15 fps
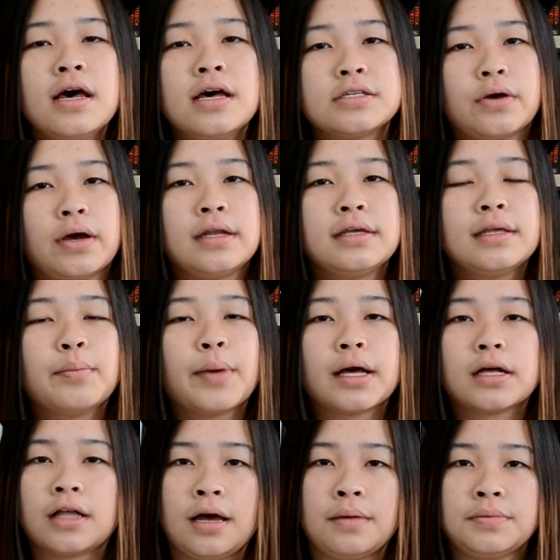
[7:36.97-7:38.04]
So anything by
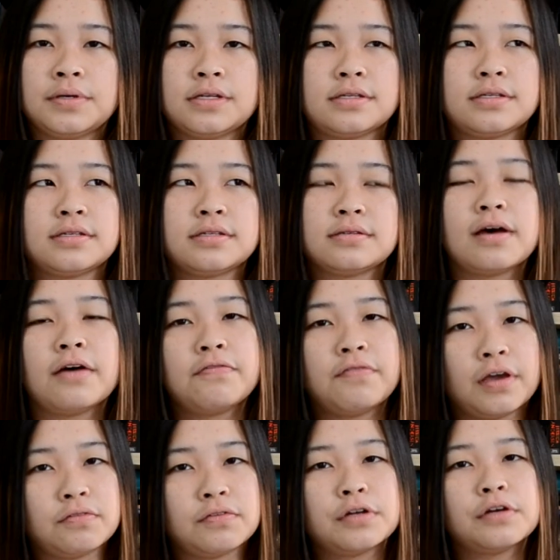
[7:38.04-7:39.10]
Clamp is a
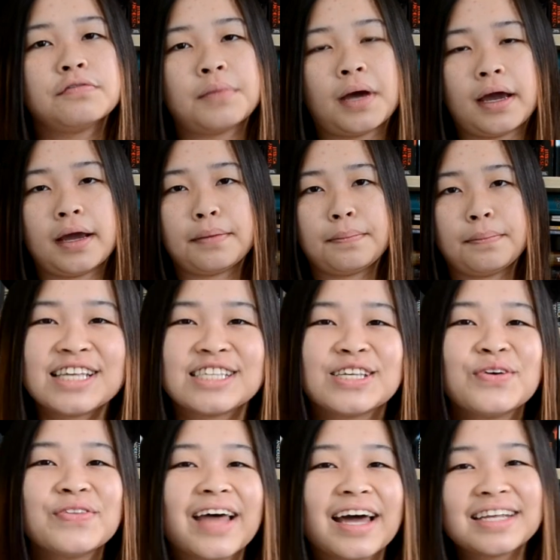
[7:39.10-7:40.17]
favorite of mine.
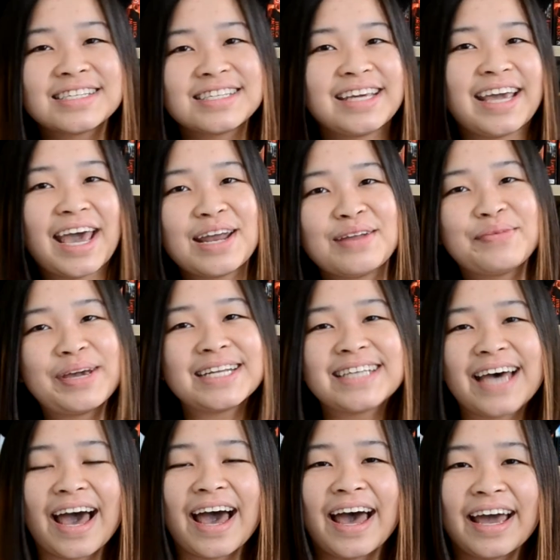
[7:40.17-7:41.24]
So that is the anime
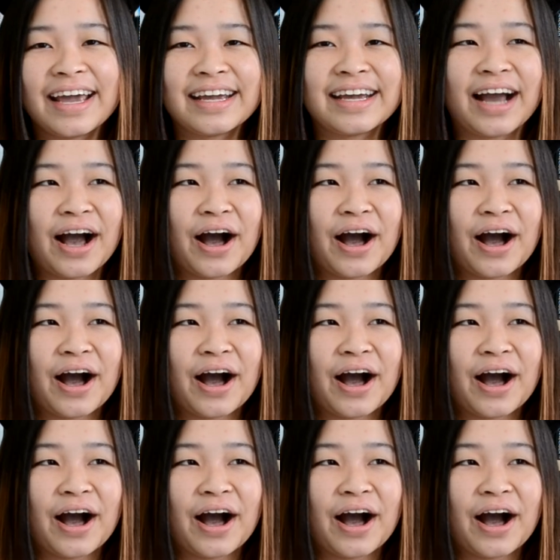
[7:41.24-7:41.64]
tag.